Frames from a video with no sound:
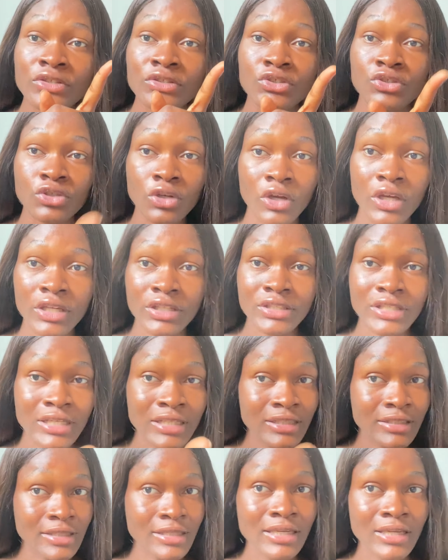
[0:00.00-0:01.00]
joined the
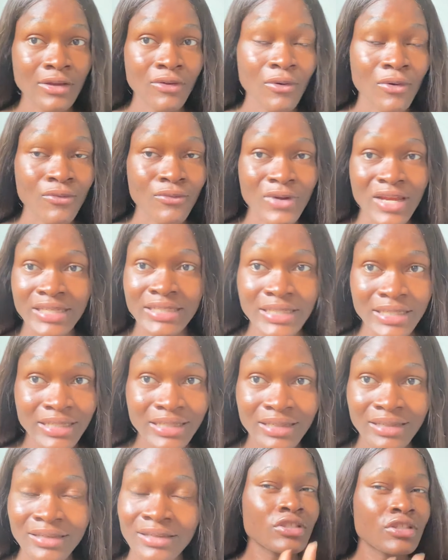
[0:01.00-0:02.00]
clique already,
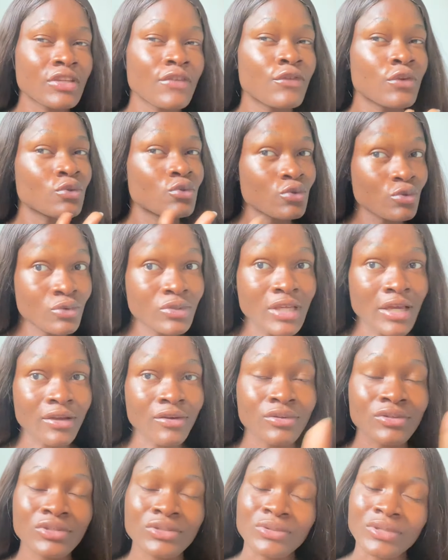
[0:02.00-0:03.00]
just give you 2
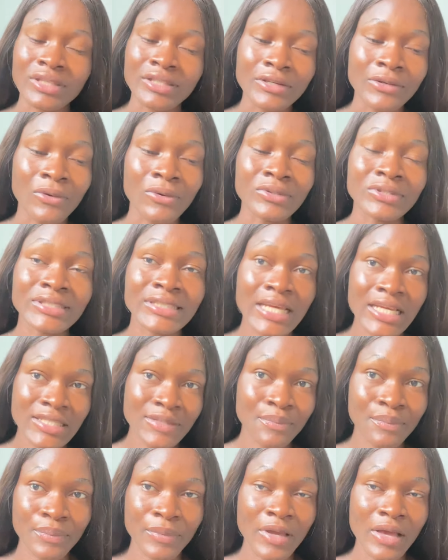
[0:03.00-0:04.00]
seconds to click on
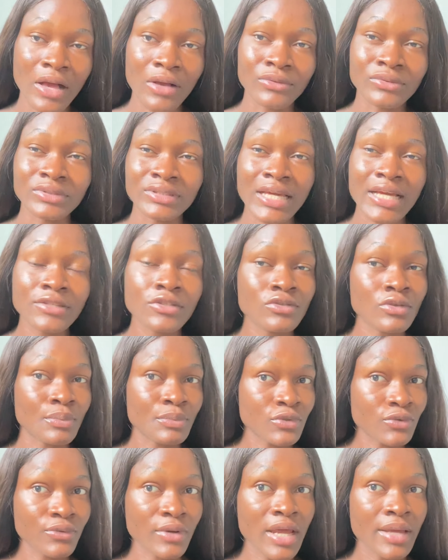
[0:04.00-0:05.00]
that
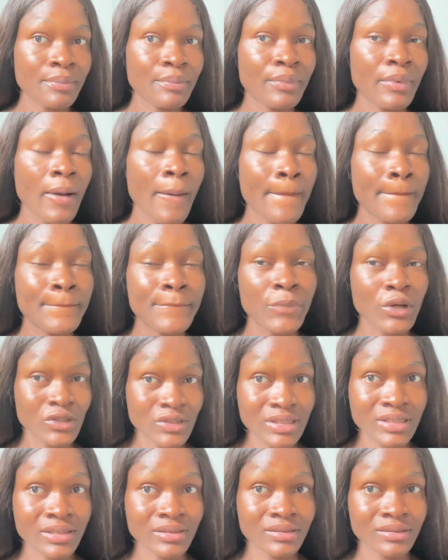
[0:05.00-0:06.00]
subscribe
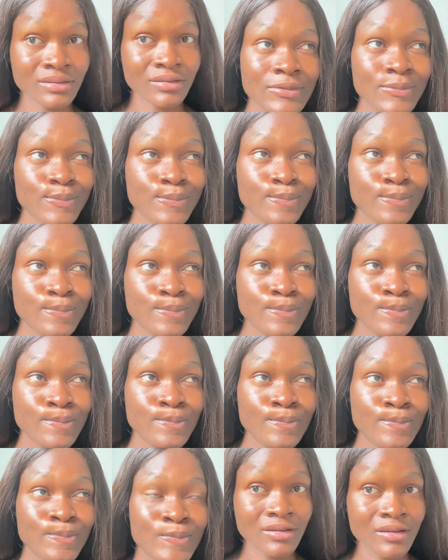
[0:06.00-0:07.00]
button.
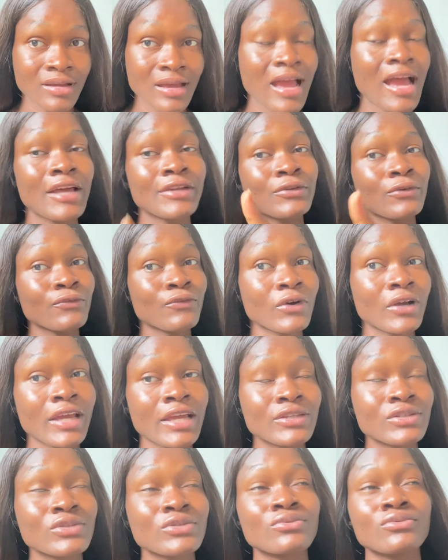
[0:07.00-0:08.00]
And don't
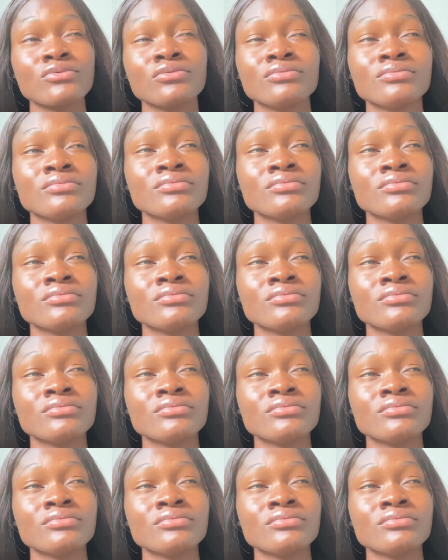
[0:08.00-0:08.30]
forget to